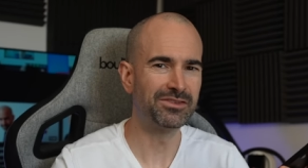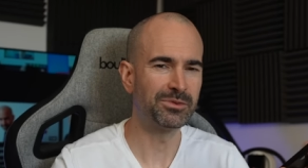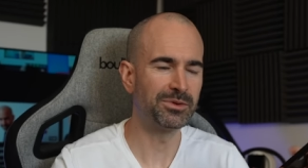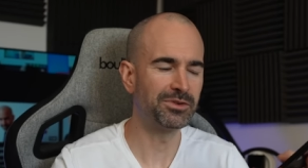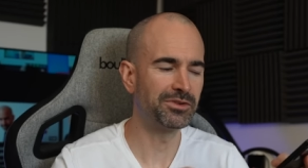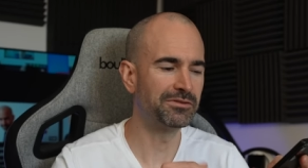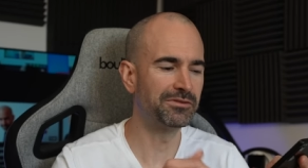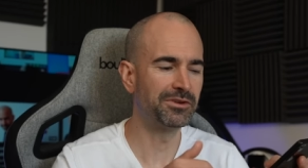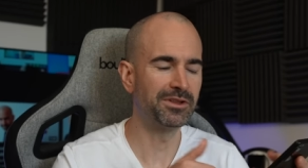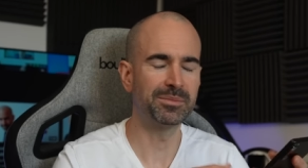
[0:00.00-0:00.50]
so I
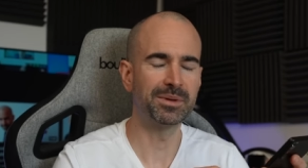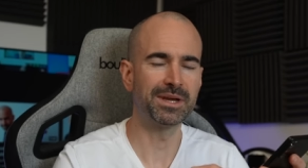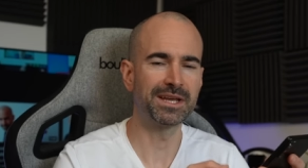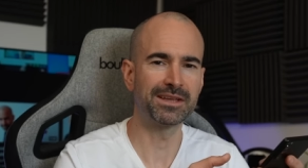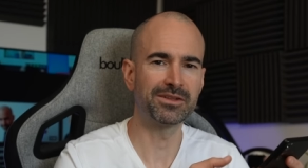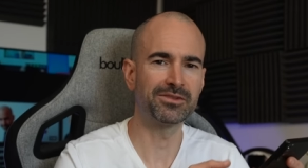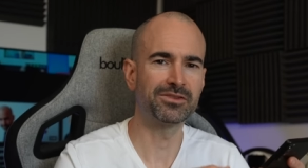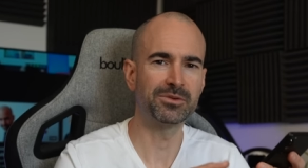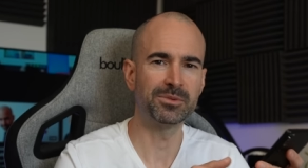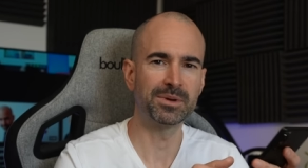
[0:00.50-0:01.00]
do feel a bit
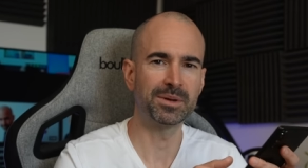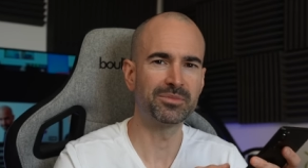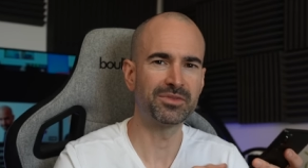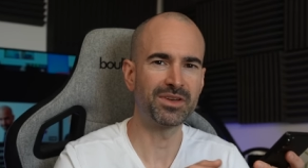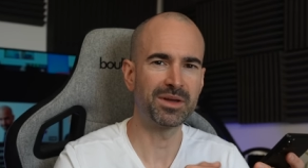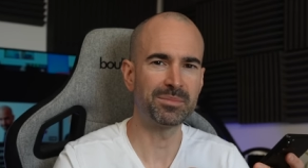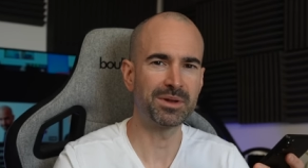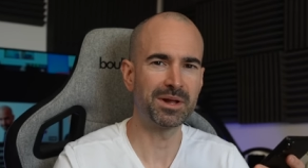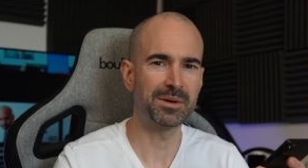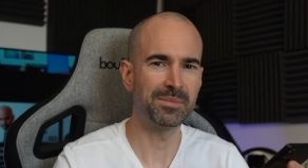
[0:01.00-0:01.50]
guilty when I'm
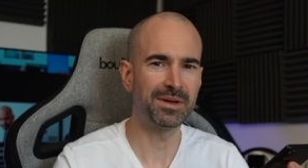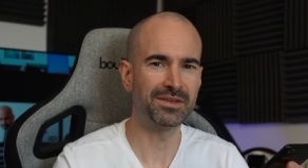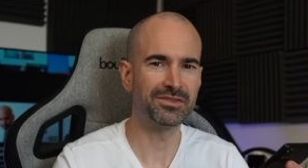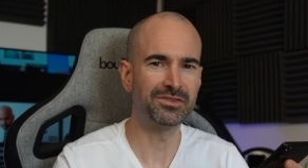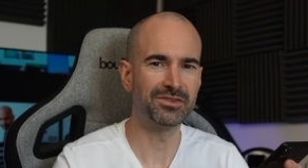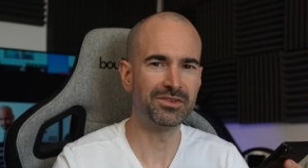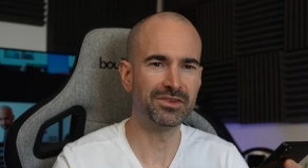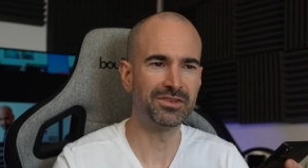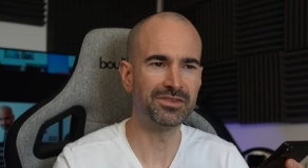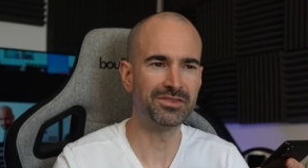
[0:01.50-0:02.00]
typing out
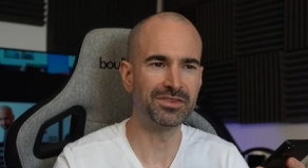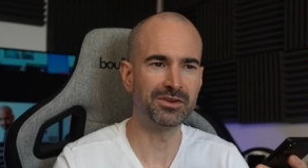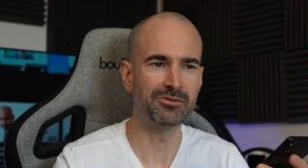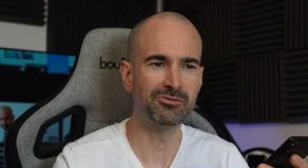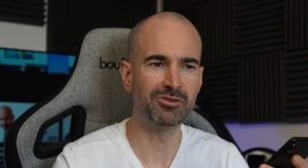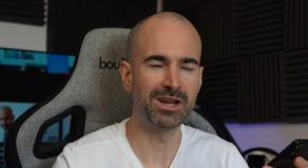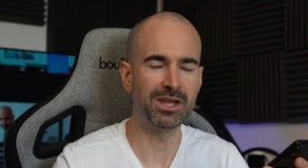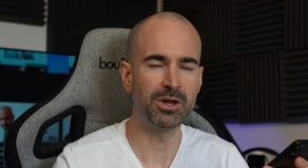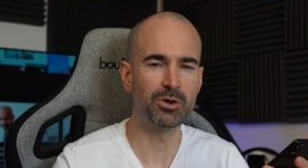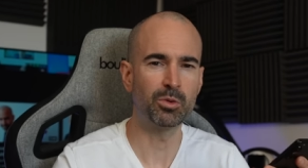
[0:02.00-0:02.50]
messages in a
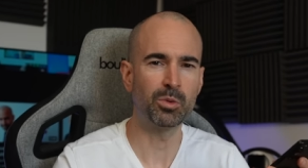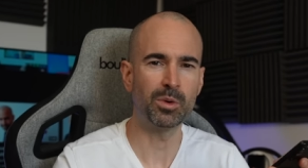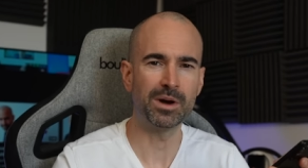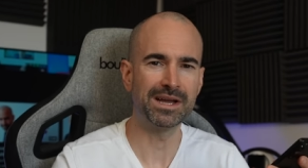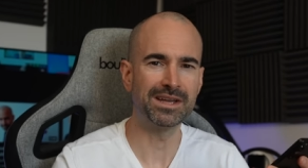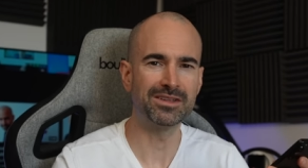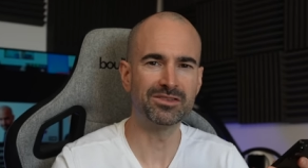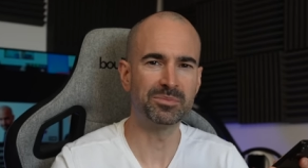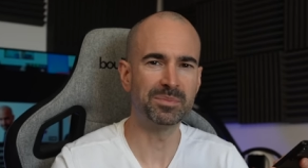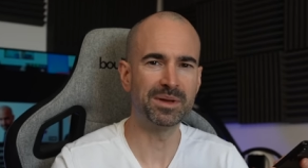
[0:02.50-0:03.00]
really
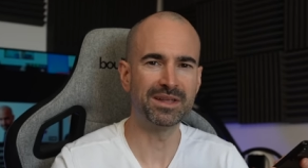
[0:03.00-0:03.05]
quiet